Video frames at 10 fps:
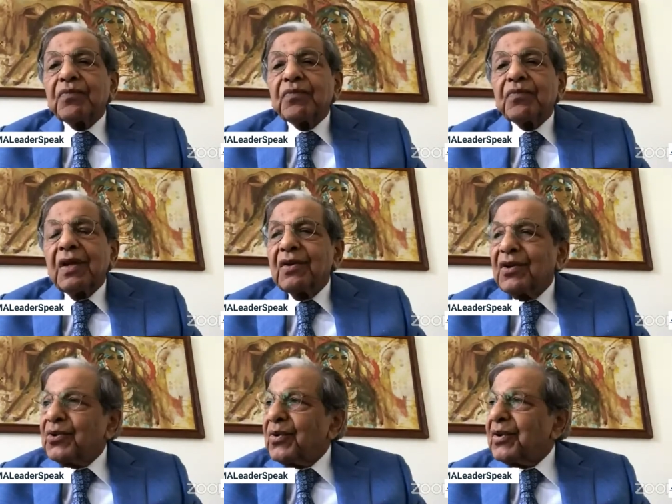in
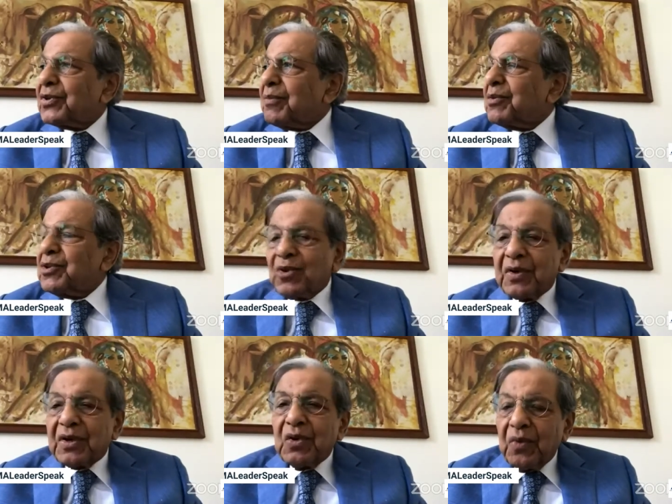doing some
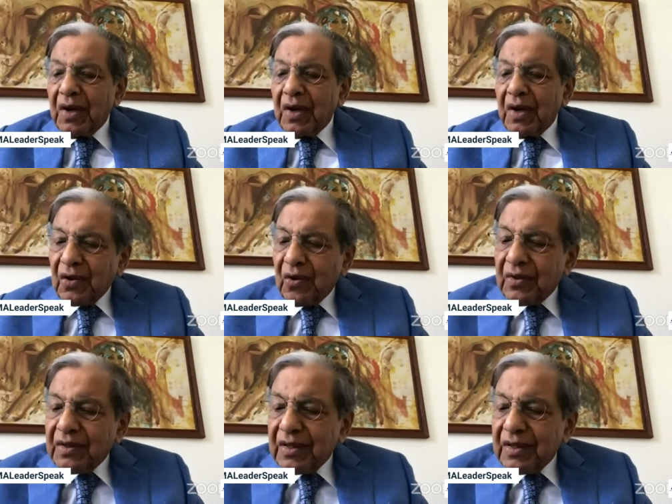historical work on
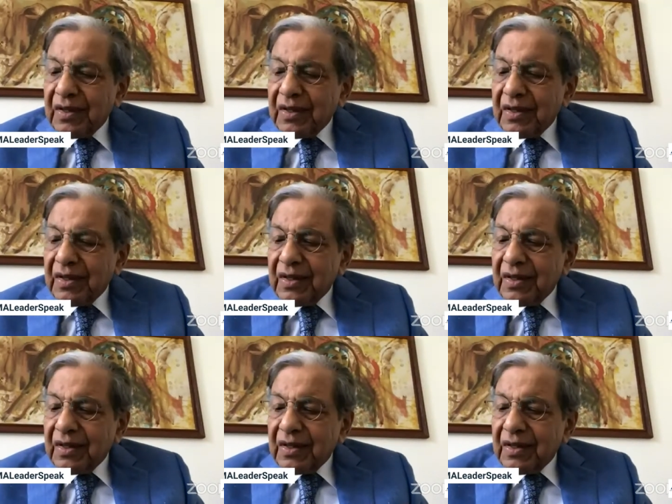the
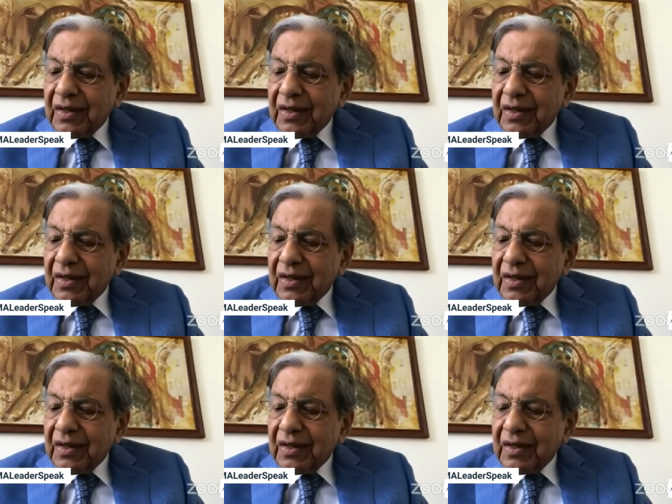
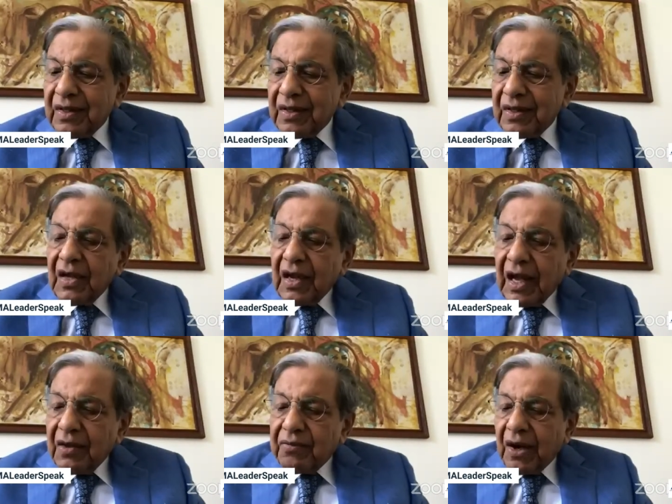health sector,
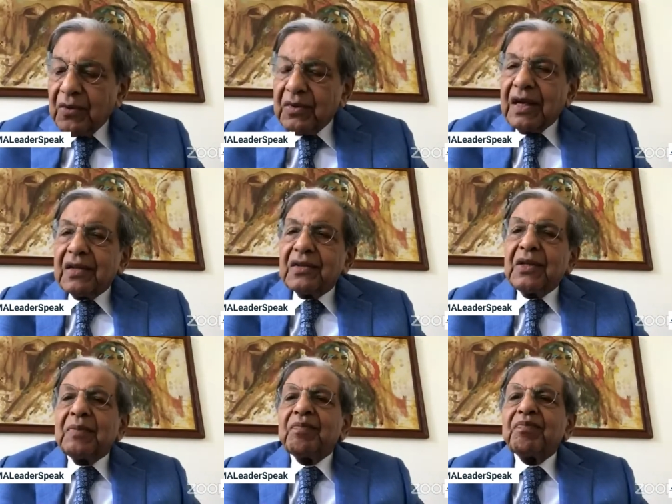I found that
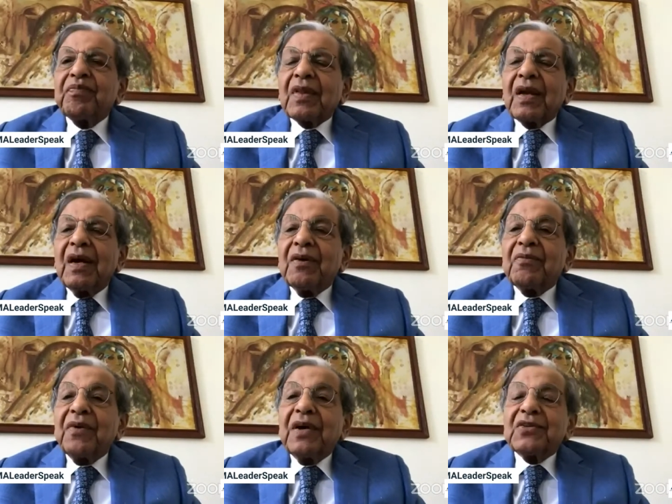the
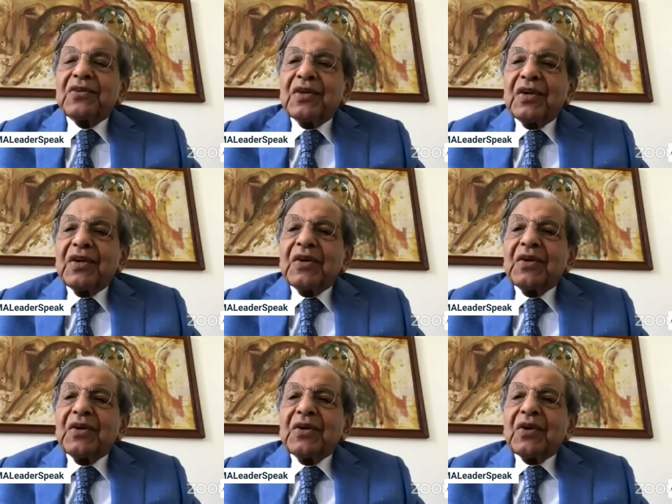first
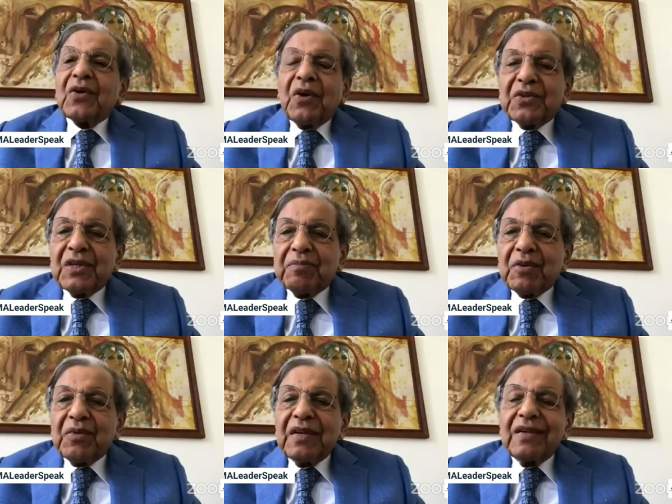concept of
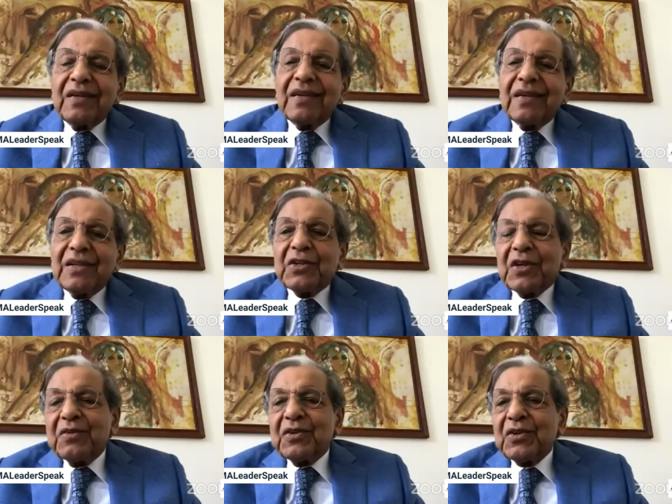an Indian Health
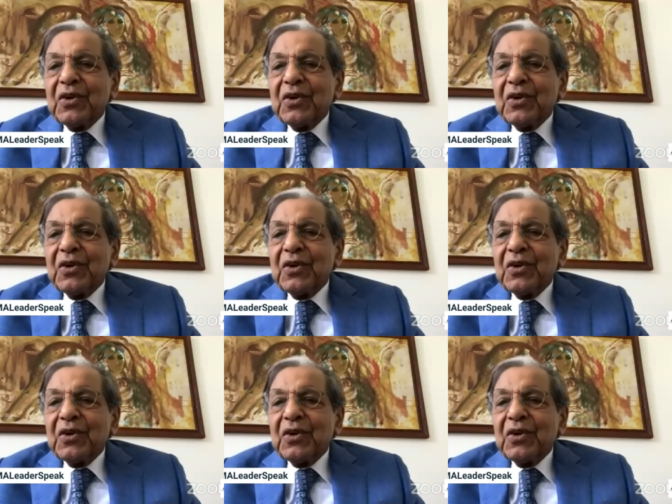Service